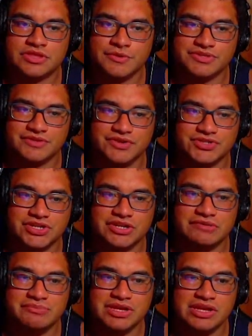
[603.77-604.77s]
was originally going to
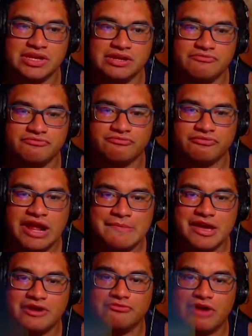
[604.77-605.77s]
be
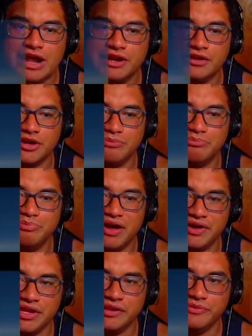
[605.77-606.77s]
Rayman riding on a
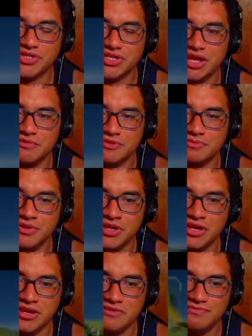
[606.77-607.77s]
bunny, which I thought was
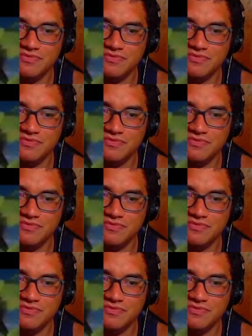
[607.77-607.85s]
pretty...